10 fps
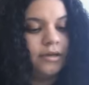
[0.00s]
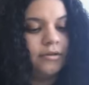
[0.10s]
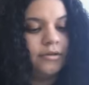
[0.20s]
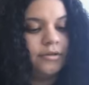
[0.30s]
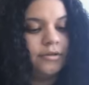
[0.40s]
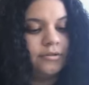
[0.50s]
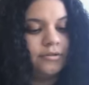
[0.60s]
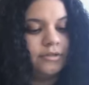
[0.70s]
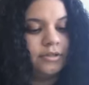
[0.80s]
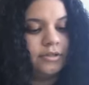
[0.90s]
Anger
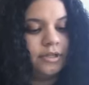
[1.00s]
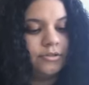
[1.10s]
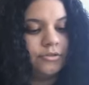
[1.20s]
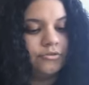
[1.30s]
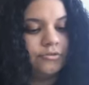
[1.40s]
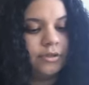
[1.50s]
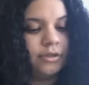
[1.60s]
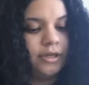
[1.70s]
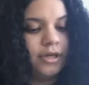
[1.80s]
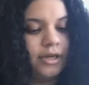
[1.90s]
used does not
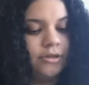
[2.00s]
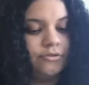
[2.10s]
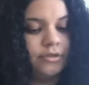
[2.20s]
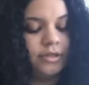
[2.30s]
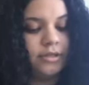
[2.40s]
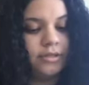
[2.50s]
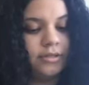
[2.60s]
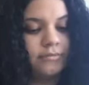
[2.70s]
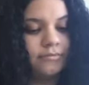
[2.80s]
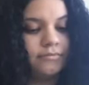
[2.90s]
destroy, hatred
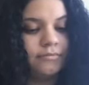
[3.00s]
does.